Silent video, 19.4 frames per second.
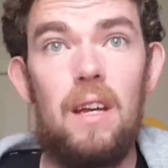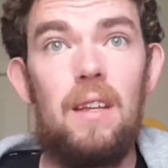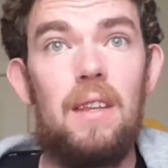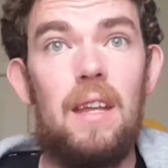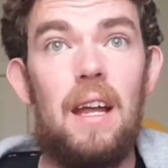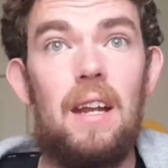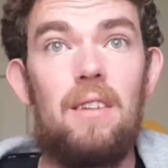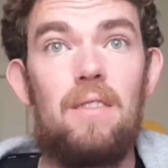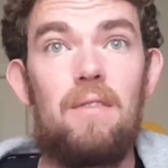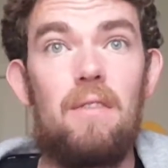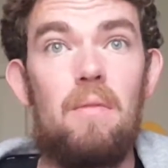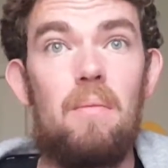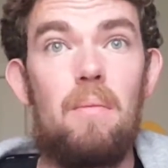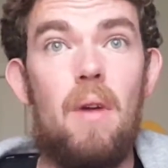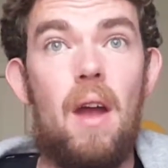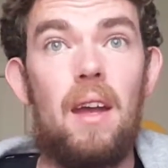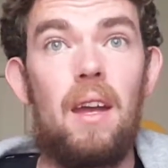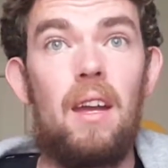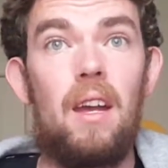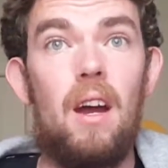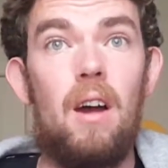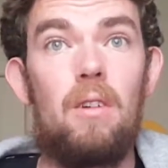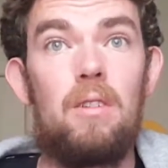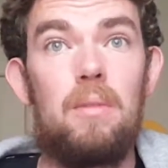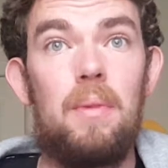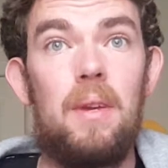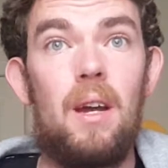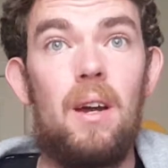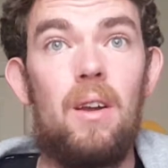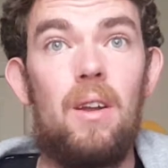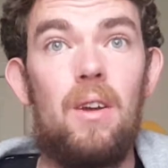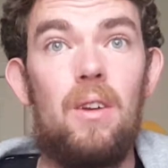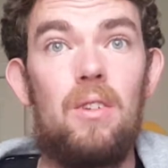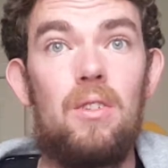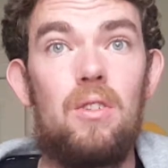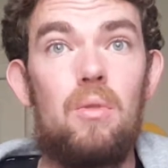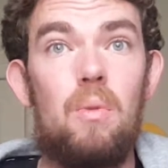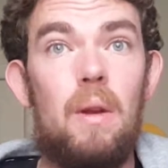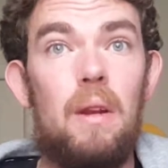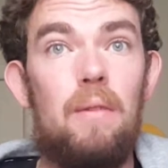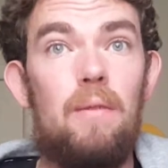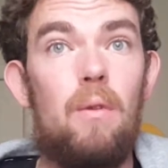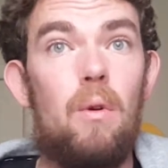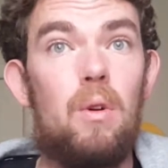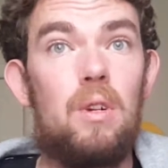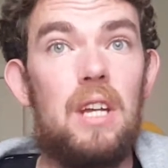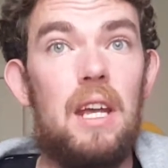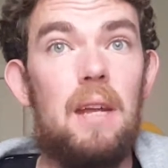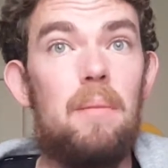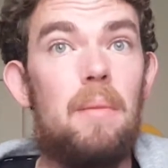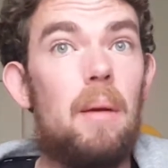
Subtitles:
That is from Bracken Caltabiano's 2014